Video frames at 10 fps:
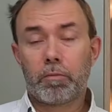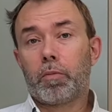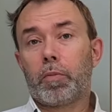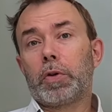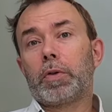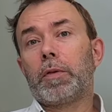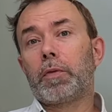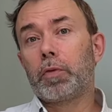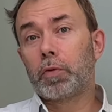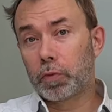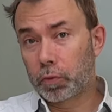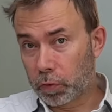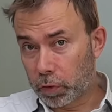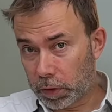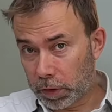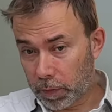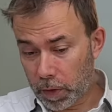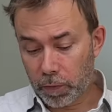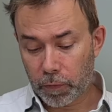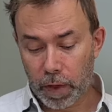but if you cut it
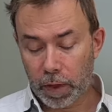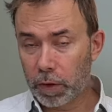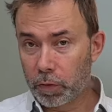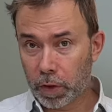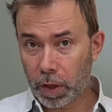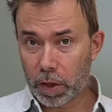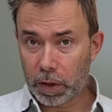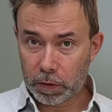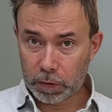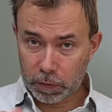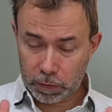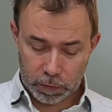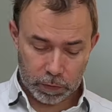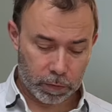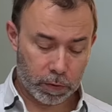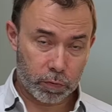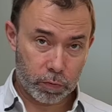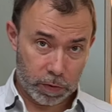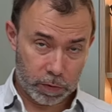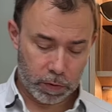very finely, you can let it. It's
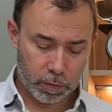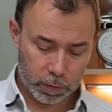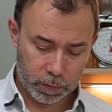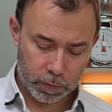interesting also.